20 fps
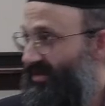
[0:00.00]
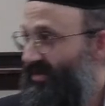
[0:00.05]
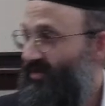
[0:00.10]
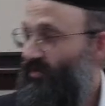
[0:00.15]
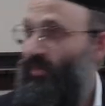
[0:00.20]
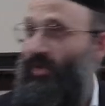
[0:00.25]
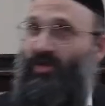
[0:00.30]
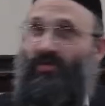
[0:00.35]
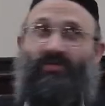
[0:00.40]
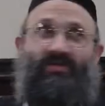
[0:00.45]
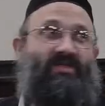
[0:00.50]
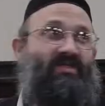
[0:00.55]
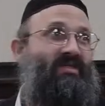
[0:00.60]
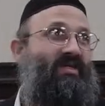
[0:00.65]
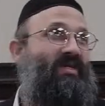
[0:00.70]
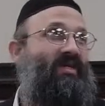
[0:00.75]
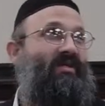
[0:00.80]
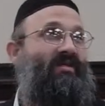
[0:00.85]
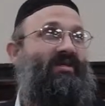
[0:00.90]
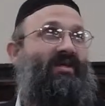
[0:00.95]
What you're
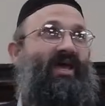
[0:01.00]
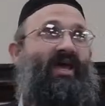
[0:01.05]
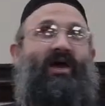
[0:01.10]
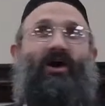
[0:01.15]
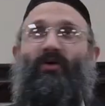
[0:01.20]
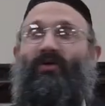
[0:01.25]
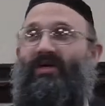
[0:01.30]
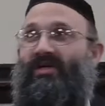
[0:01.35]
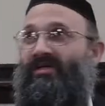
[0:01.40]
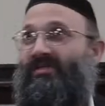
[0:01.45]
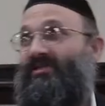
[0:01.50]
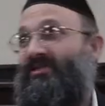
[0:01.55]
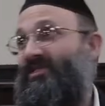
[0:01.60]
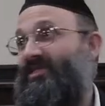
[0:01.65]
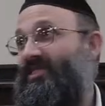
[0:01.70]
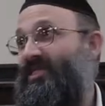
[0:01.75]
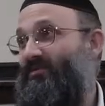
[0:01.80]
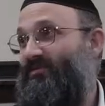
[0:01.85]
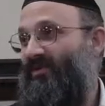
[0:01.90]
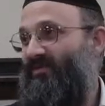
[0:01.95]
seeing now is
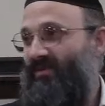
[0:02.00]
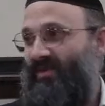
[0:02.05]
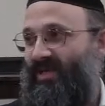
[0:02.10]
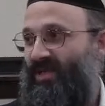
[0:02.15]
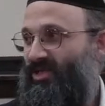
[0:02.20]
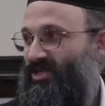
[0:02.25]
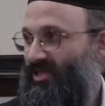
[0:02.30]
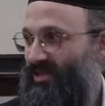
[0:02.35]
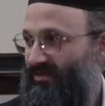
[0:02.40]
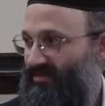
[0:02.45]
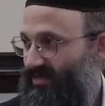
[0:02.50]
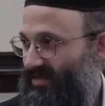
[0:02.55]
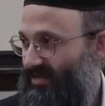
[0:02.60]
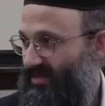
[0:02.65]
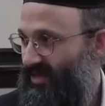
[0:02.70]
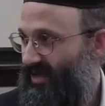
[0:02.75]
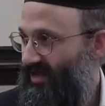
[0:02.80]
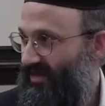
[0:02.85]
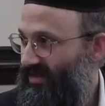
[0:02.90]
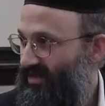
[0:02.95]
just the revelation of this
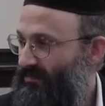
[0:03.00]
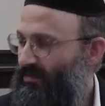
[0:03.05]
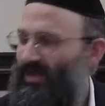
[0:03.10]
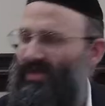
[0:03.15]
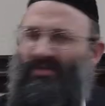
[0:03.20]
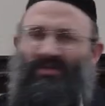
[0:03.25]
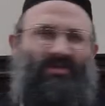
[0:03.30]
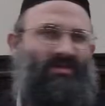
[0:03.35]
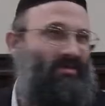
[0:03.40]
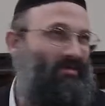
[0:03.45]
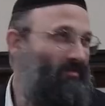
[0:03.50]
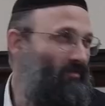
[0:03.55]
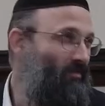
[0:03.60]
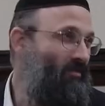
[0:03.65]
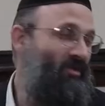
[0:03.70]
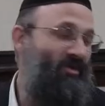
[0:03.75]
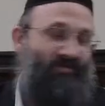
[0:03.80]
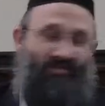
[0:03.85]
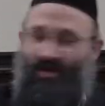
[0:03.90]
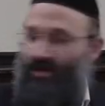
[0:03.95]
light. But this
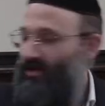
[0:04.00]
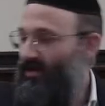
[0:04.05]
or kfar